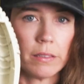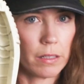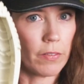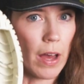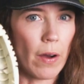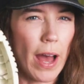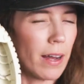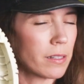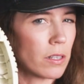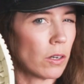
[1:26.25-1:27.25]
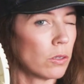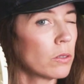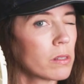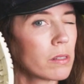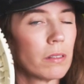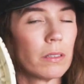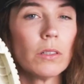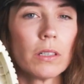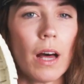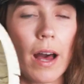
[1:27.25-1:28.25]
of our outsoles
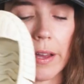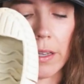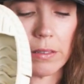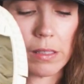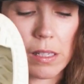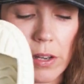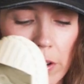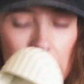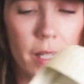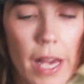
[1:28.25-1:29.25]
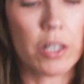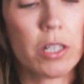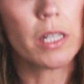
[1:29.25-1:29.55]
look like. So it's actually